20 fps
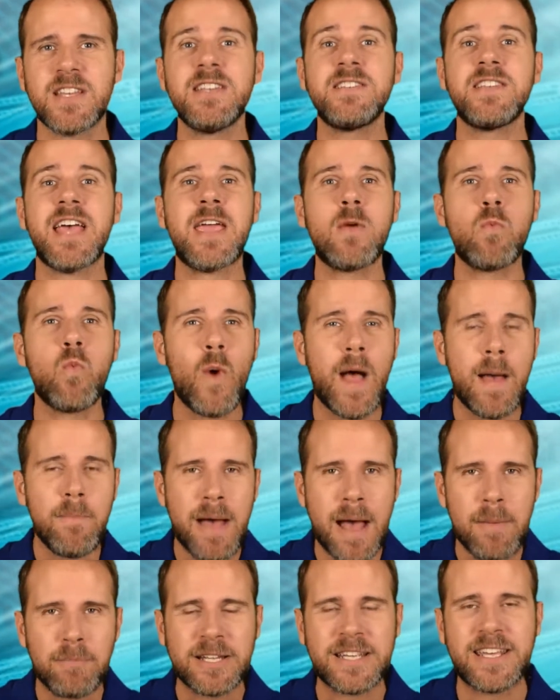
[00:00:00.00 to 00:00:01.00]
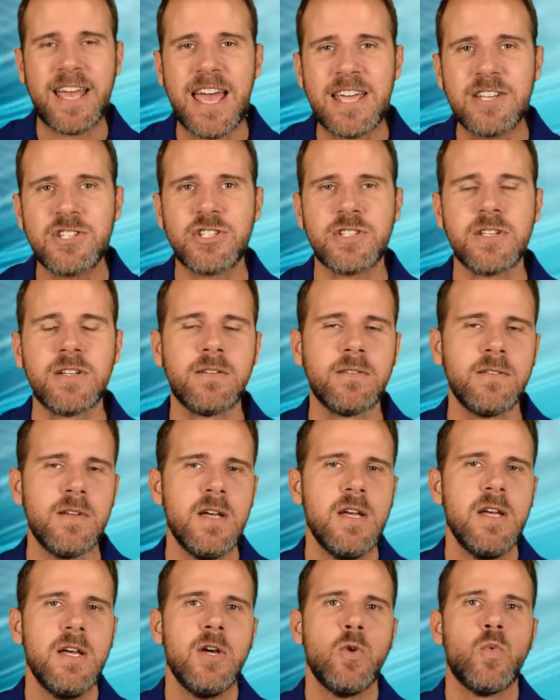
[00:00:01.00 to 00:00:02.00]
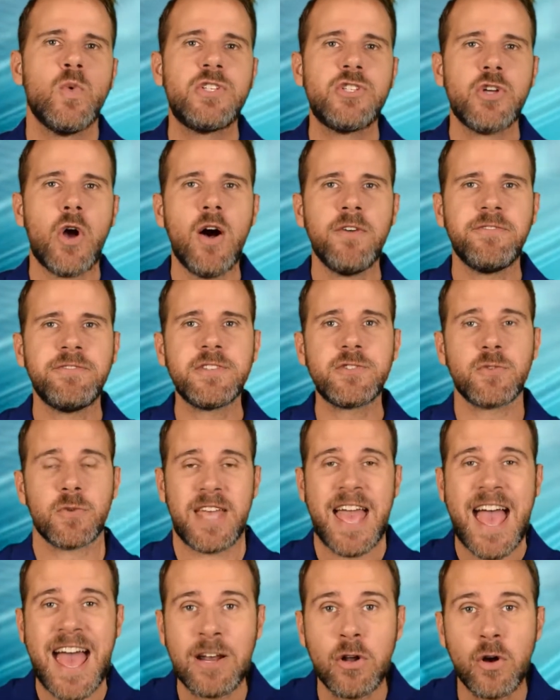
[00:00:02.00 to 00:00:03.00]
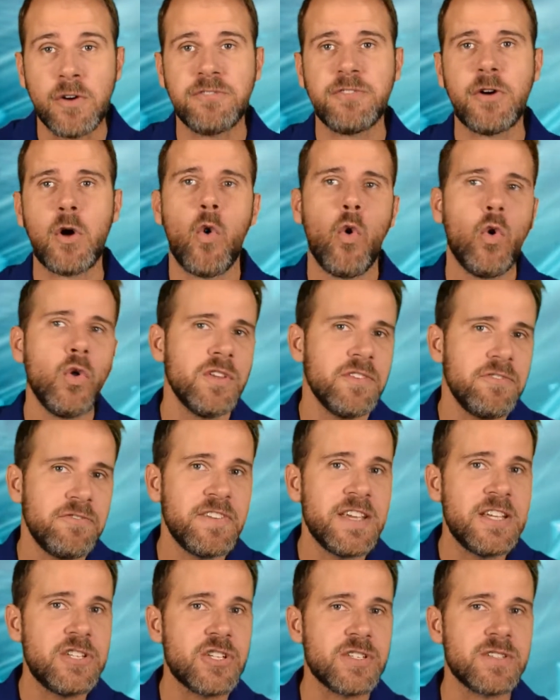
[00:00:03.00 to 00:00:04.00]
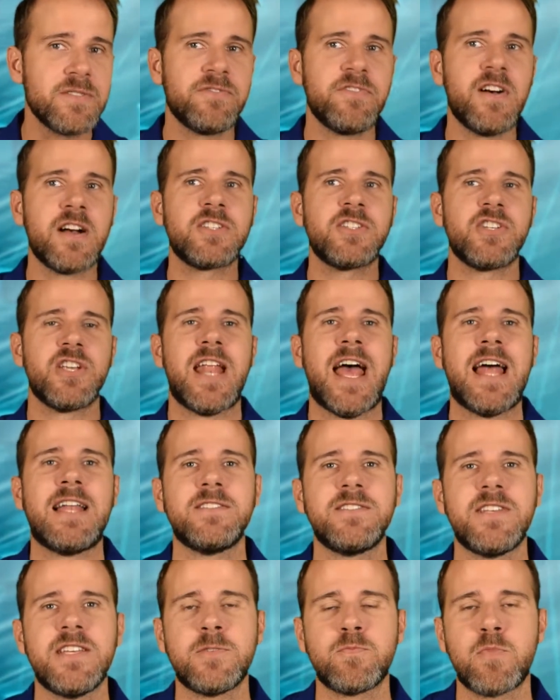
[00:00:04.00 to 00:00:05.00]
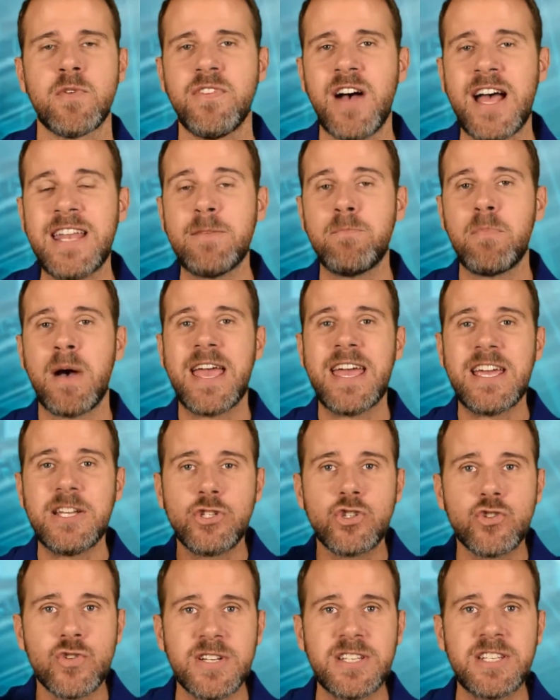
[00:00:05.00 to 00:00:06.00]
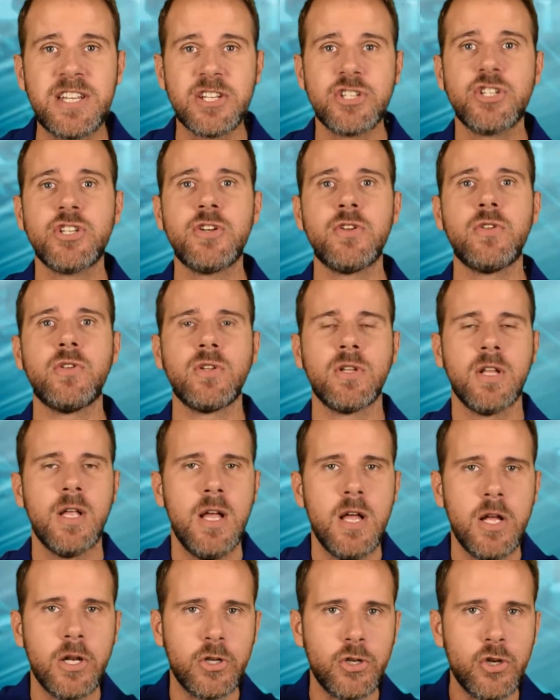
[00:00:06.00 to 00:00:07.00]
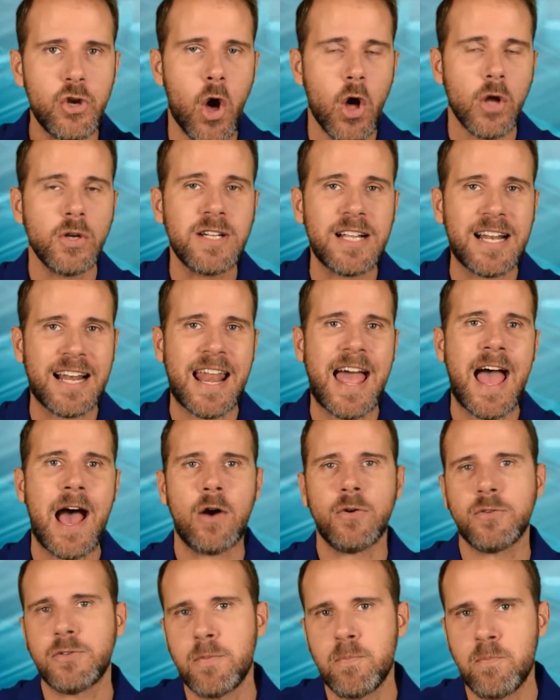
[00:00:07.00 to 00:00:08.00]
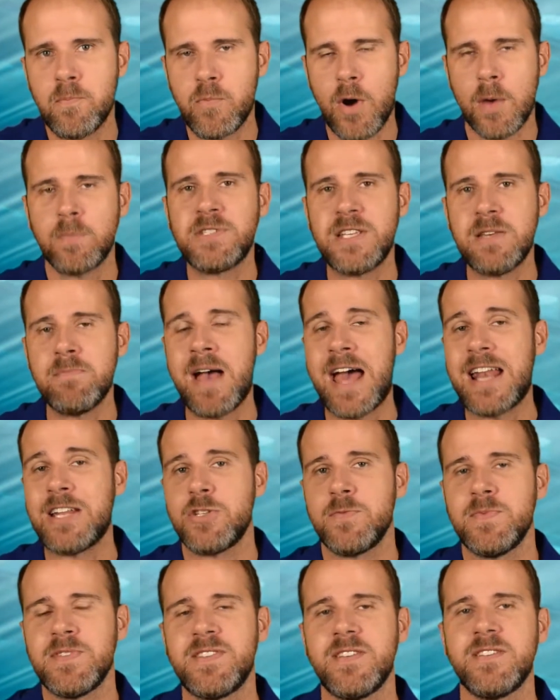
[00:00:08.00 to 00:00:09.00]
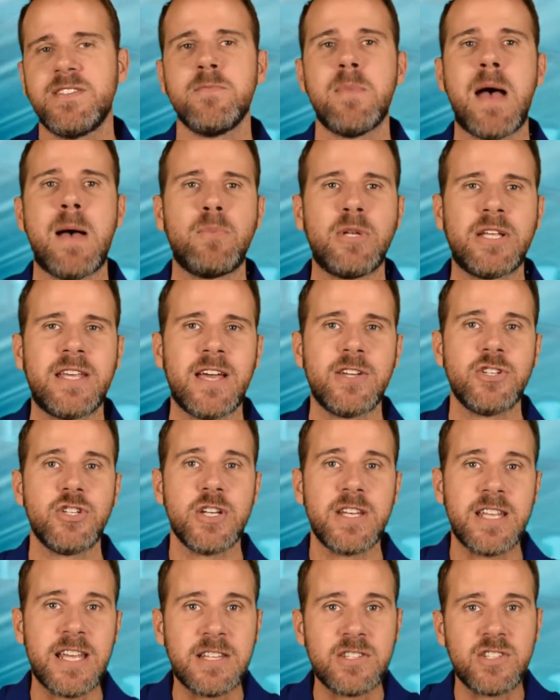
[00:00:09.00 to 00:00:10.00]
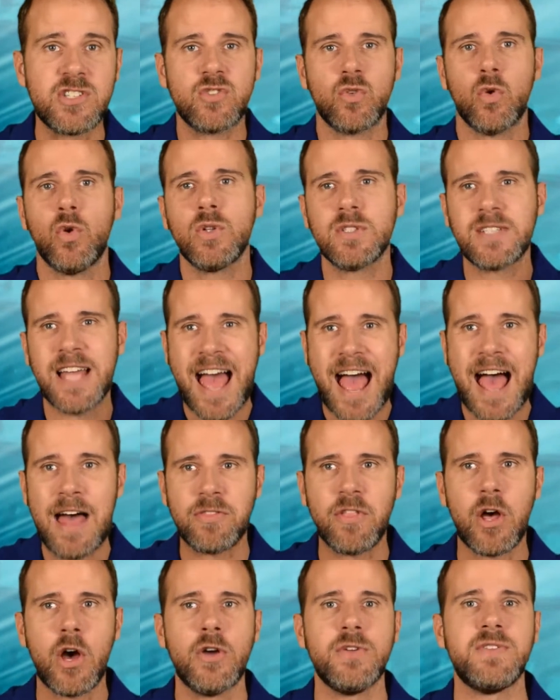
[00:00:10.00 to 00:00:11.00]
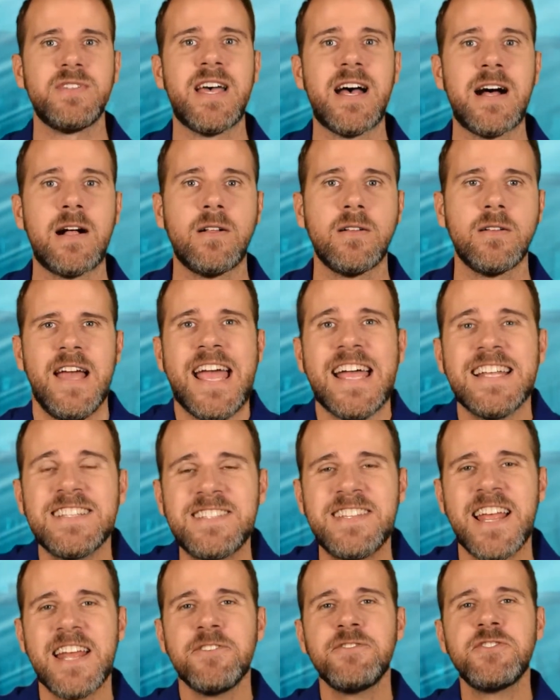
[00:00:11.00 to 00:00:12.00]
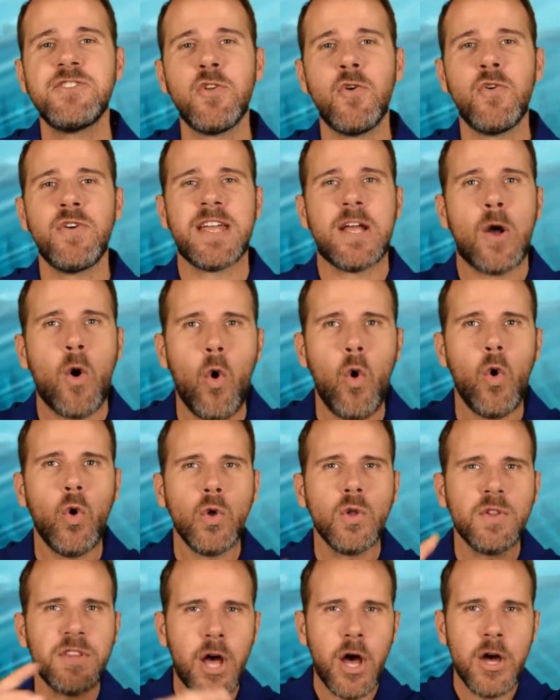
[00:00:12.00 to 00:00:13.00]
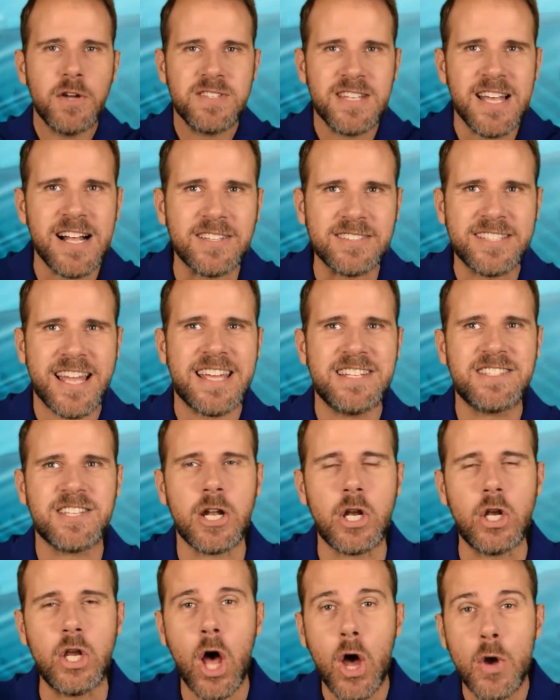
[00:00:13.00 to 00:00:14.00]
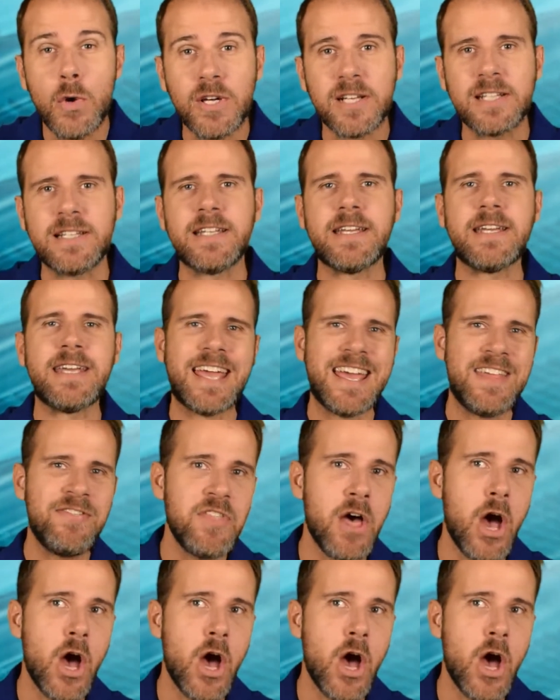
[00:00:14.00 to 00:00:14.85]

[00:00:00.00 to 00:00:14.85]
is a web application which offers or can offer all the features and functionalities provided by a traditional non-cloud property management system application installed at the hotel. Instead of storing all the hotel data locally in the